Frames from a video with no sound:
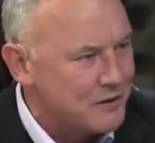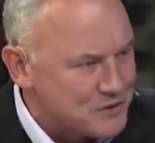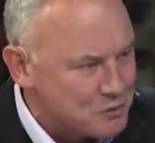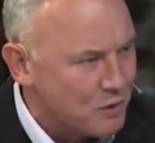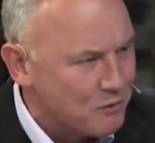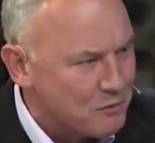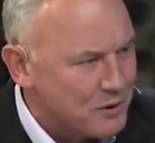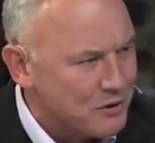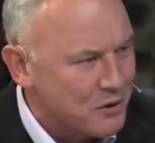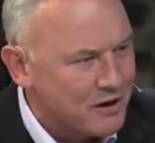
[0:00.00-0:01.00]
You know, this is what we've
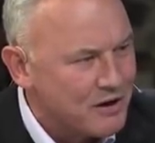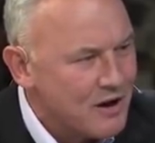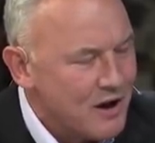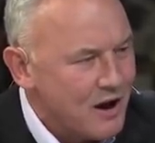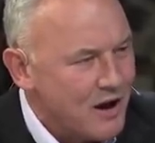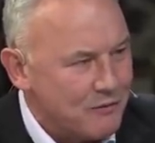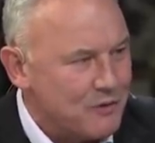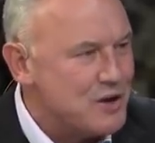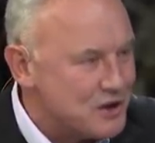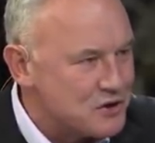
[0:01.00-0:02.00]
been doing Uh,
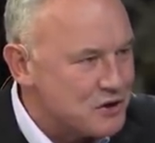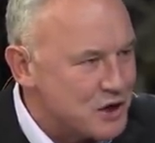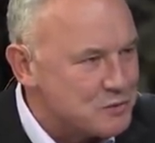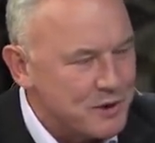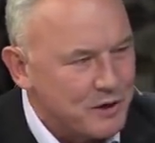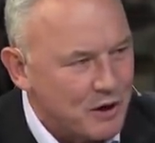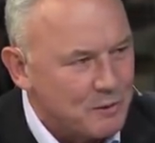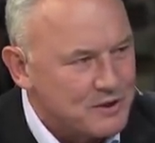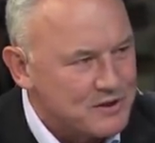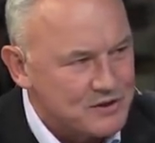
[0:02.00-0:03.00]
for years and years, been
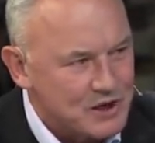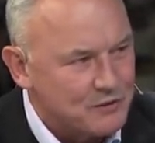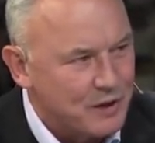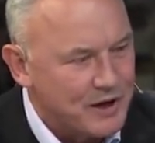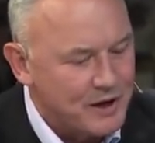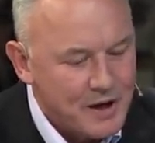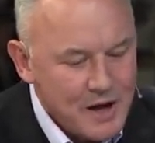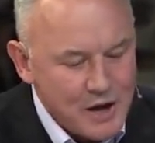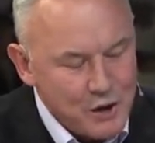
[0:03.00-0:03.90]
incredibly successful at it.